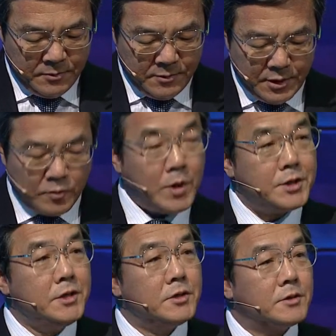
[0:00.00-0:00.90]
Then
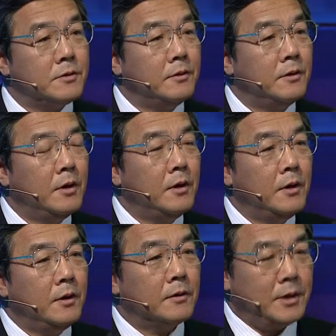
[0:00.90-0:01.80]
what is
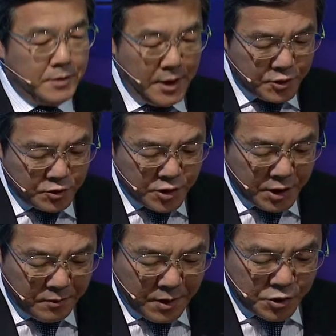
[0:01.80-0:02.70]
the next
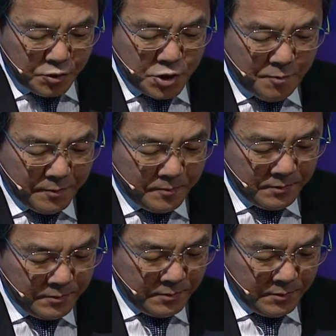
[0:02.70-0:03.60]
generation shipping?
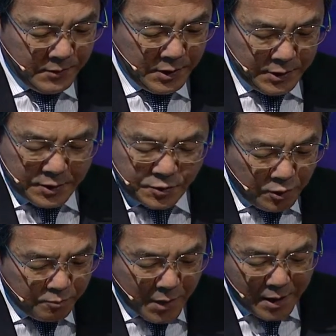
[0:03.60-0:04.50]
It is
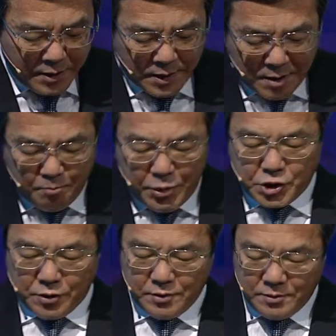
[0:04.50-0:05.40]
not my
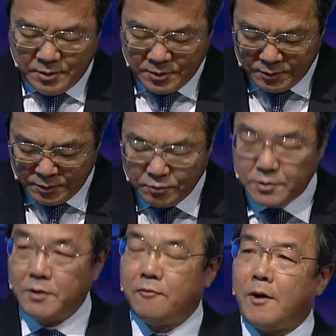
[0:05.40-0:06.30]
ambition to
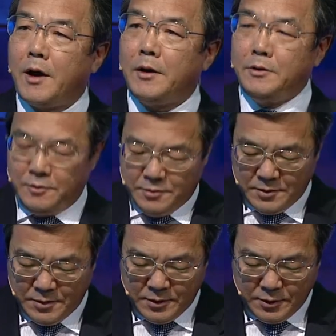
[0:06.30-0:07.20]
define
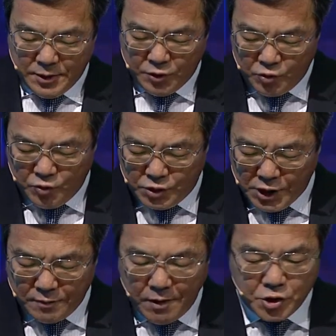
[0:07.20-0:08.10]
the new
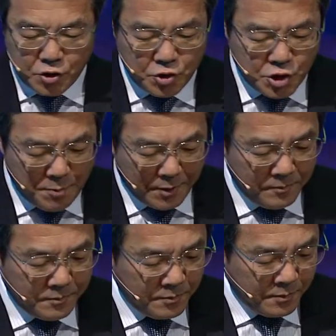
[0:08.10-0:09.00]
generation shipping.
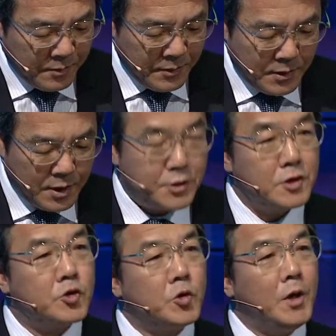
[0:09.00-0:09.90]
It
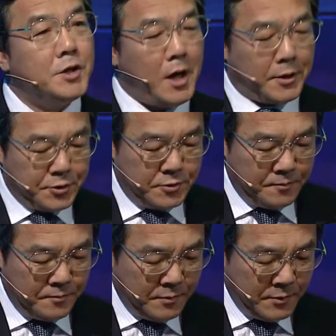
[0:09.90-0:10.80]
is your task
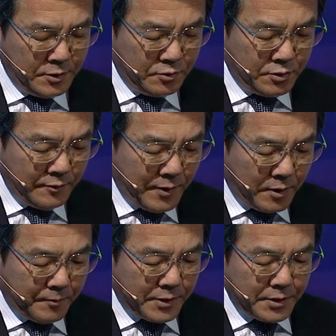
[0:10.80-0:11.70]
to
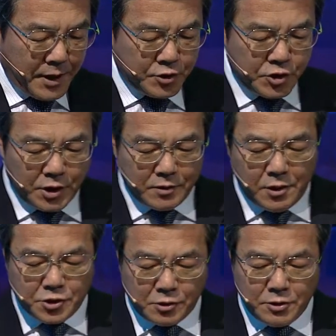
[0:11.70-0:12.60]
develop the next
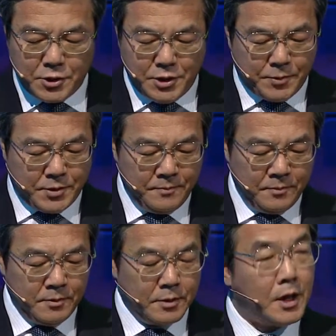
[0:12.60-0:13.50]
generation of ships
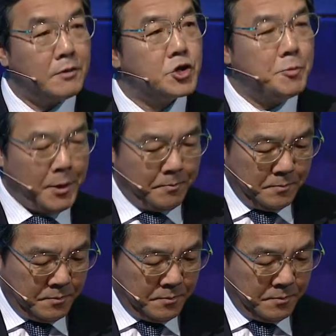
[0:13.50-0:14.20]
and shipping.